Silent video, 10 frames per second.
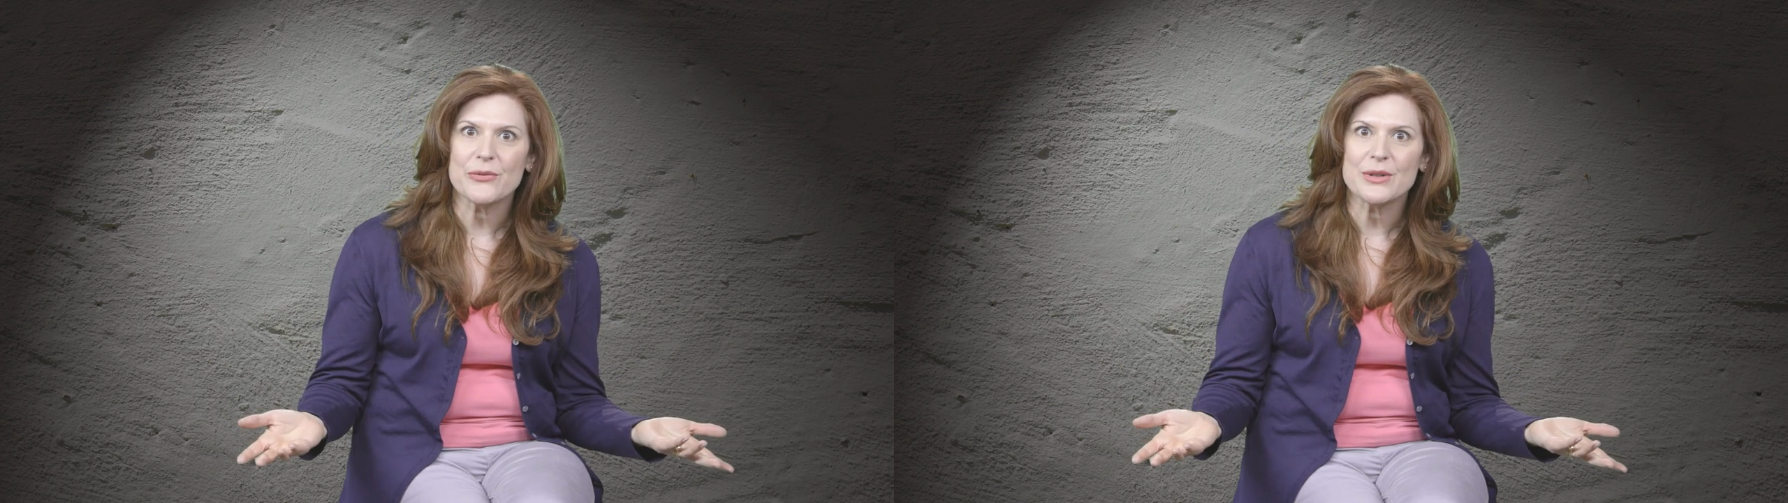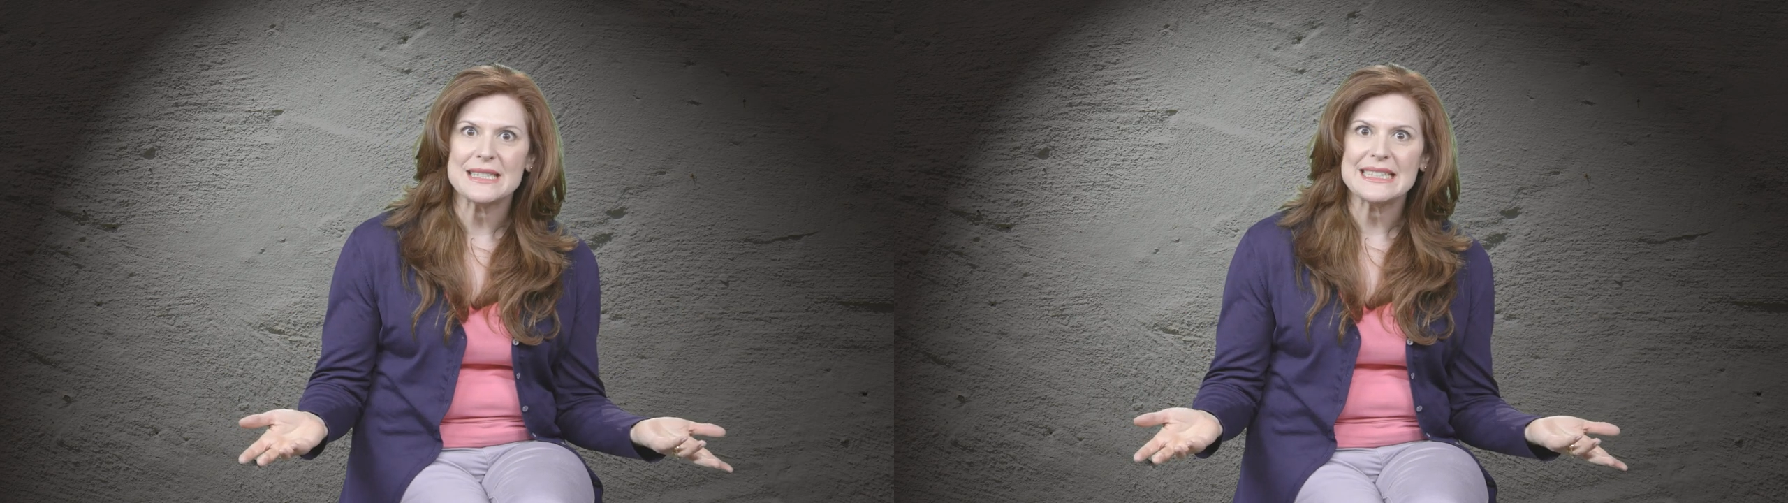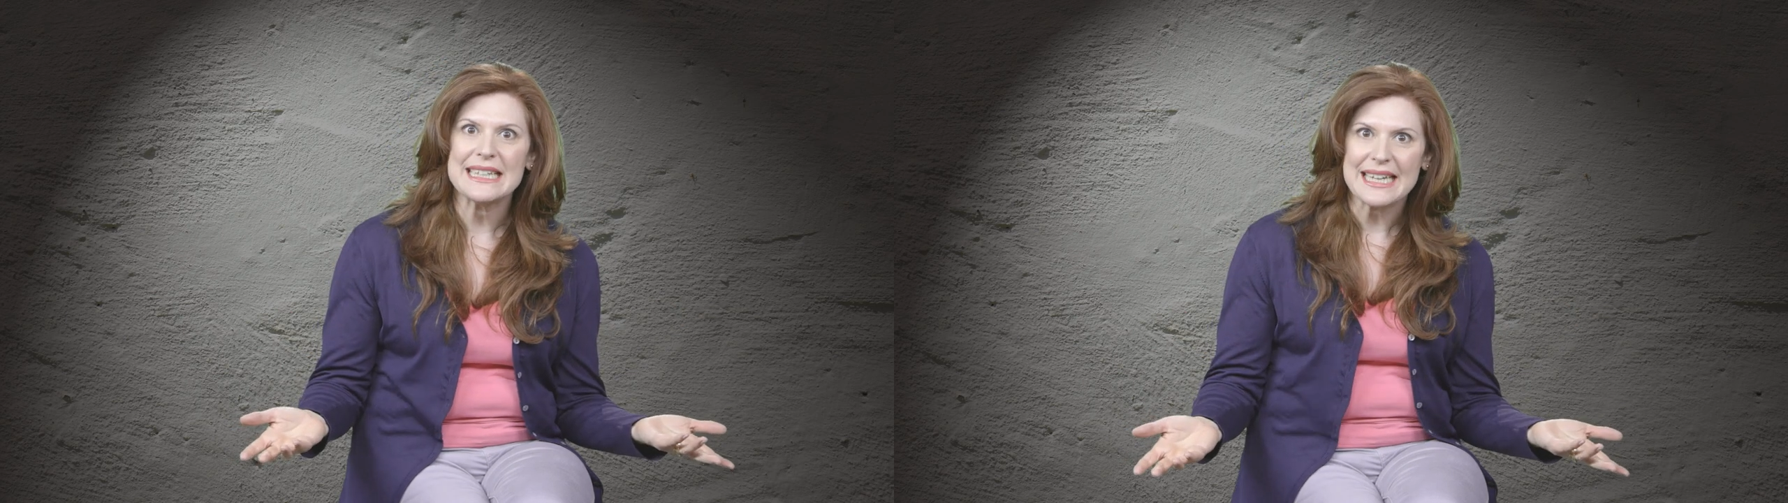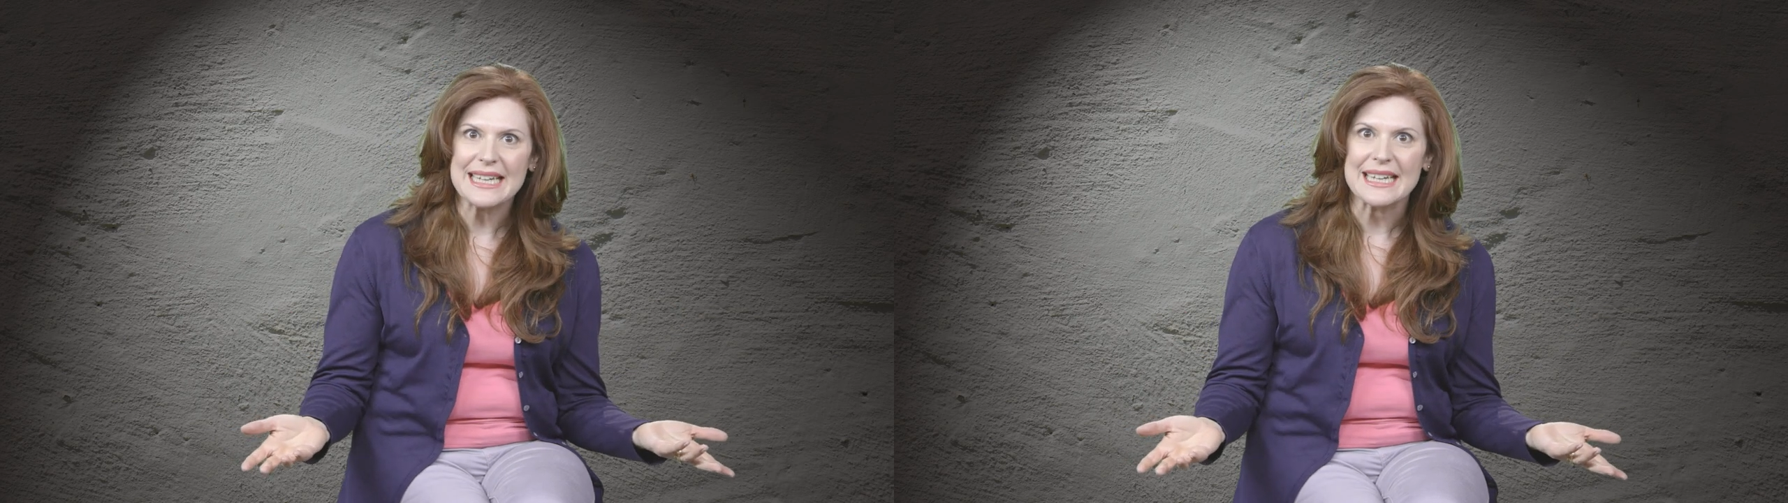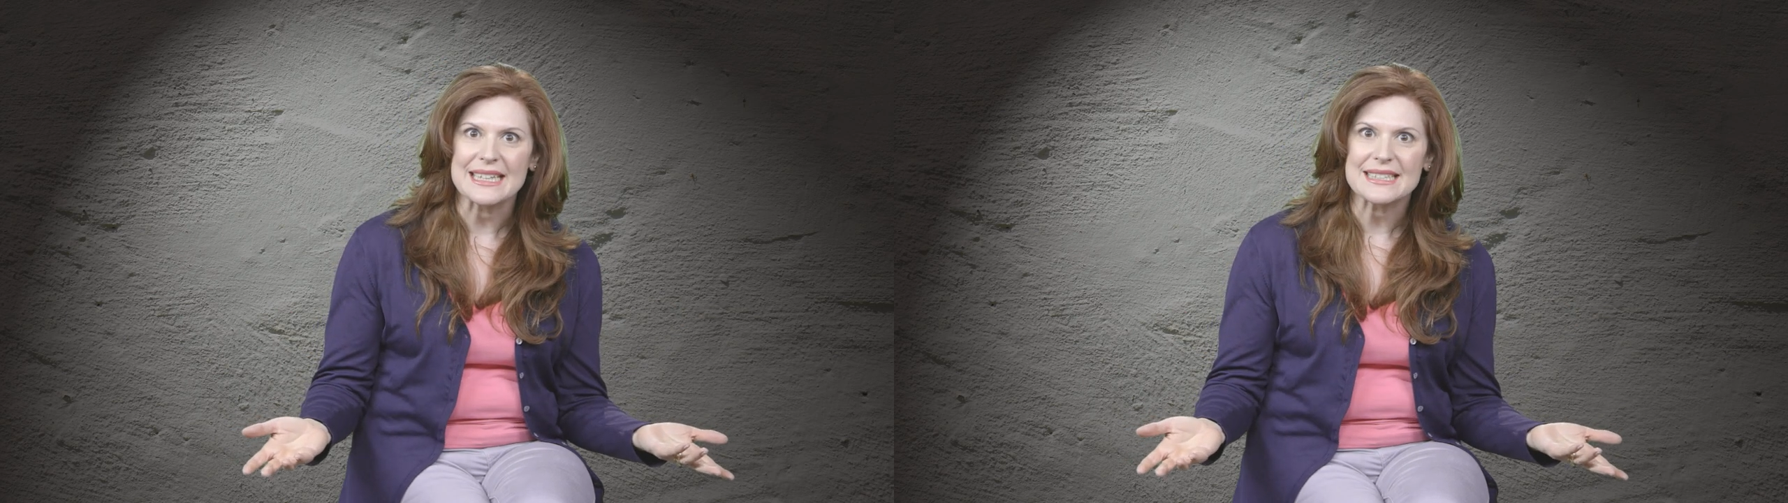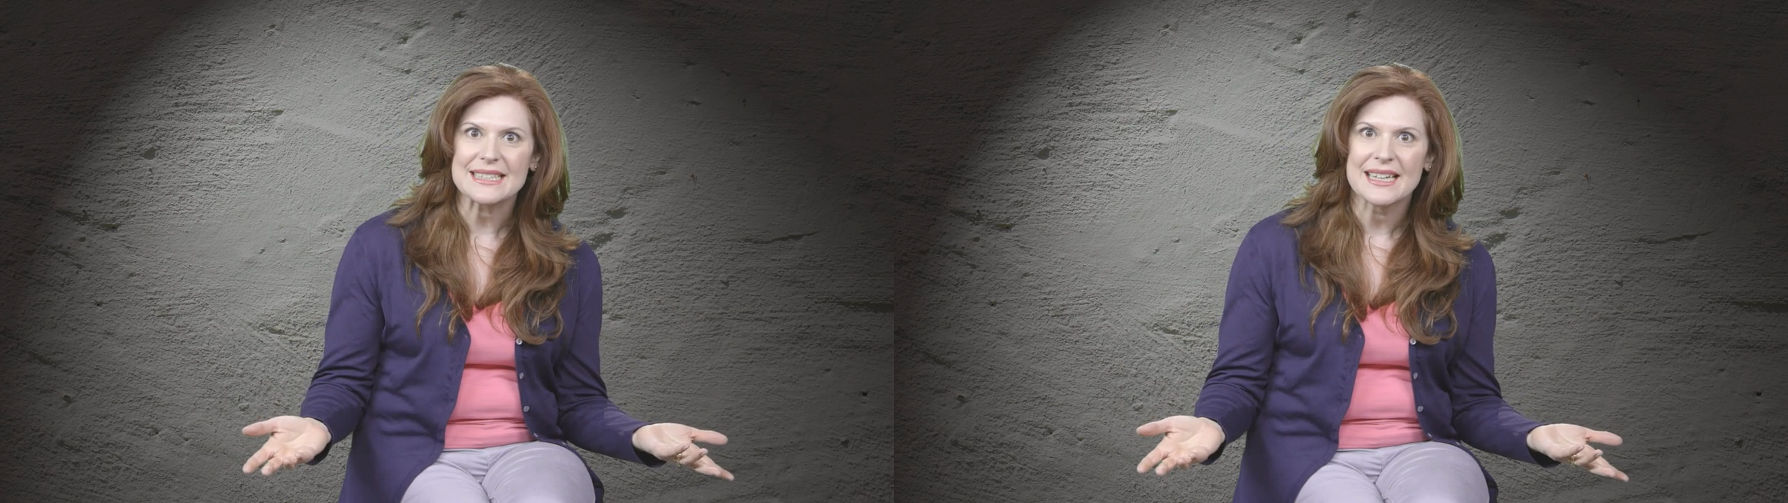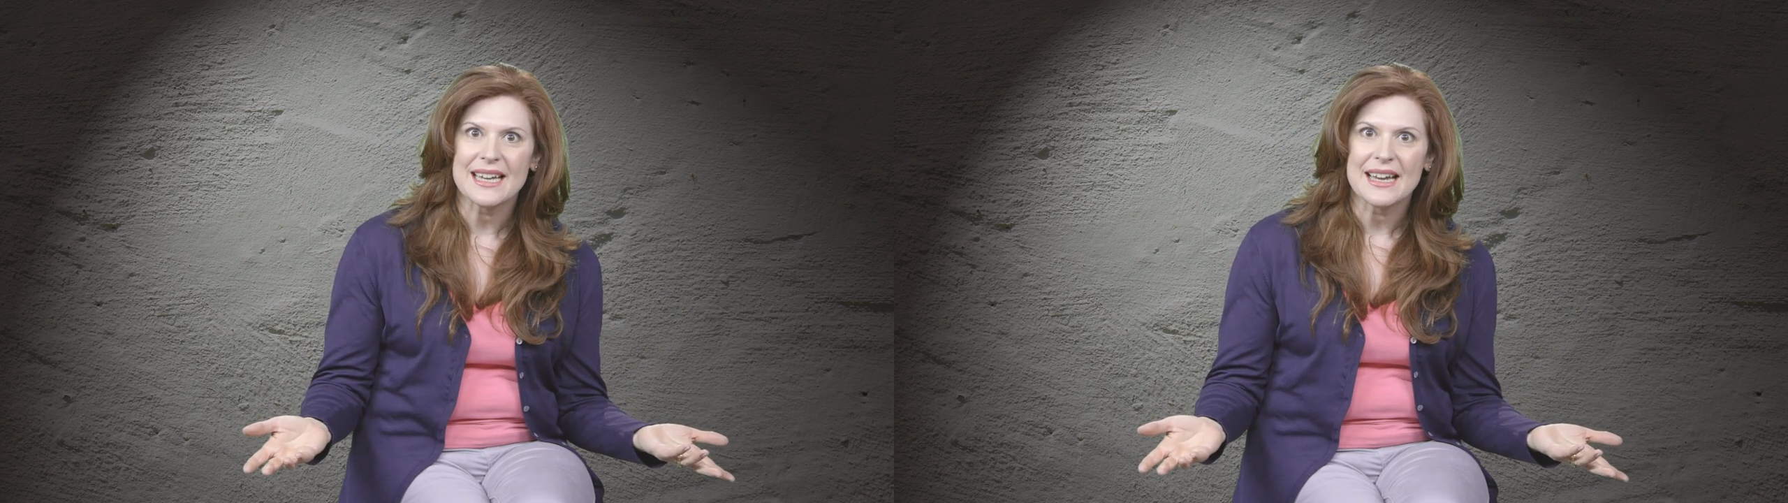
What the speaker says: if we didn't eat it.